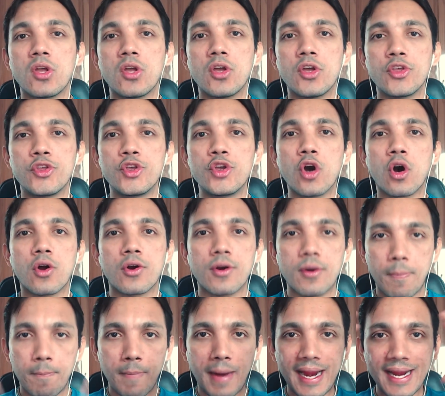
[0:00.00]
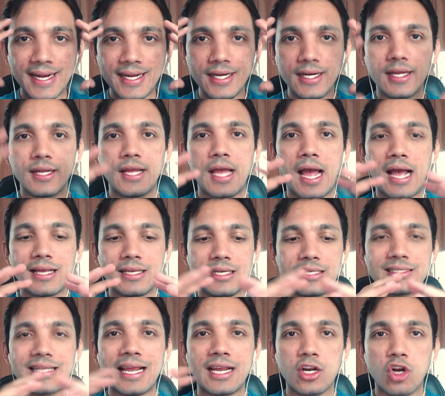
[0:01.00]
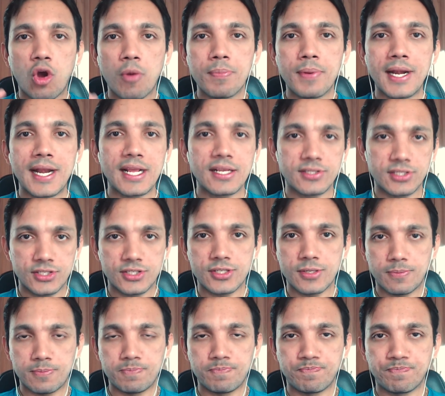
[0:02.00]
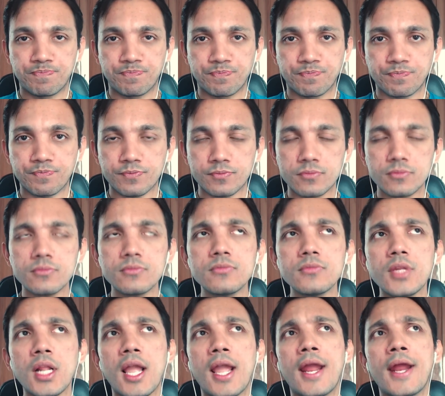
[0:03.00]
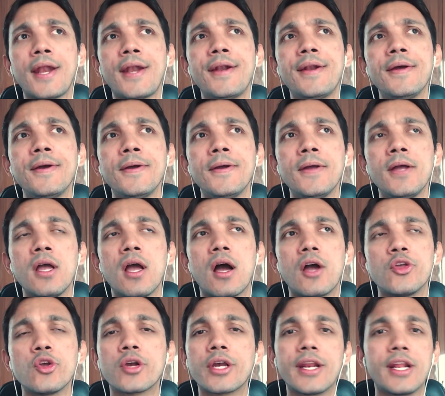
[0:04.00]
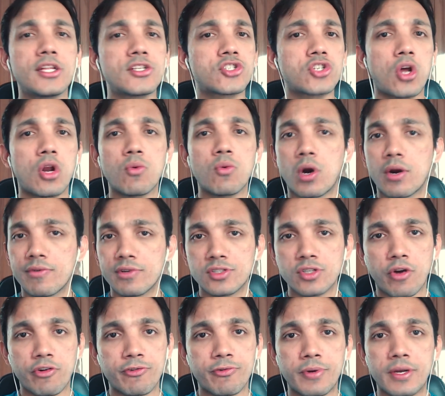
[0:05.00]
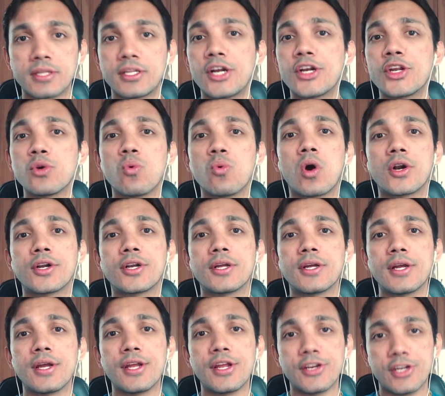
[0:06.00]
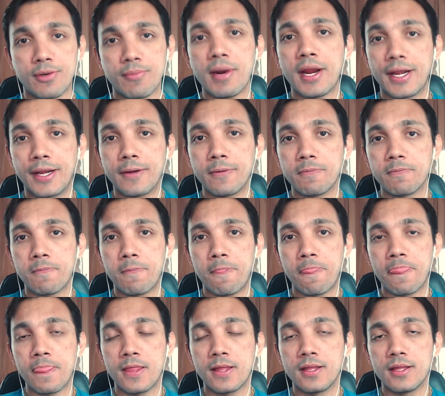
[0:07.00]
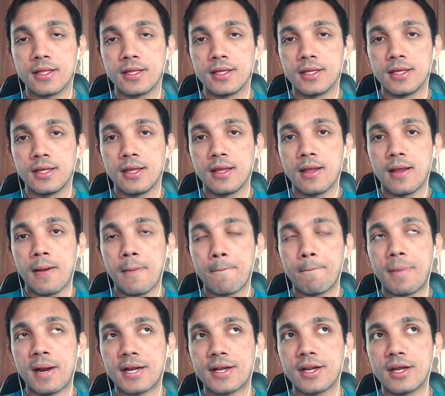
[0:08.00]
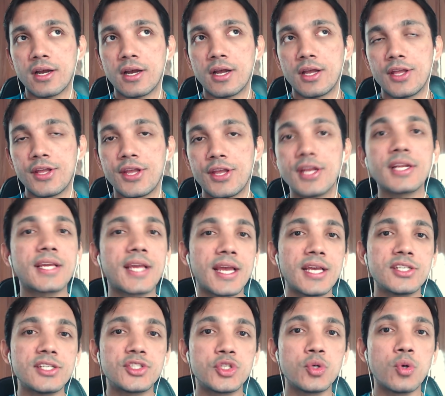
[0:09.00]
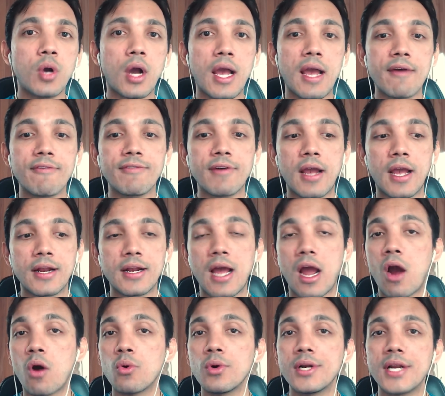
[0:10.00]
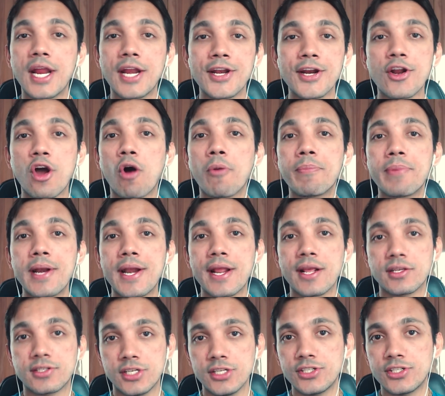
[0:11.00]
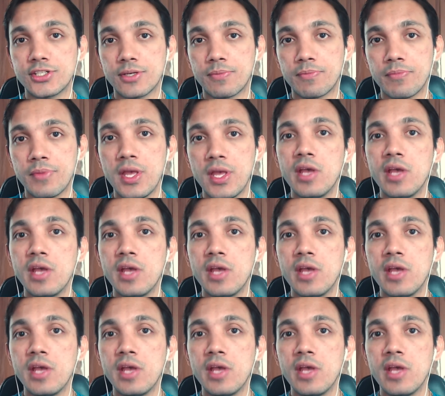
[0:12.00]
your mind is like an operating system, and you can install whatever software that you want in your mind. But in case you have an outdated operating system,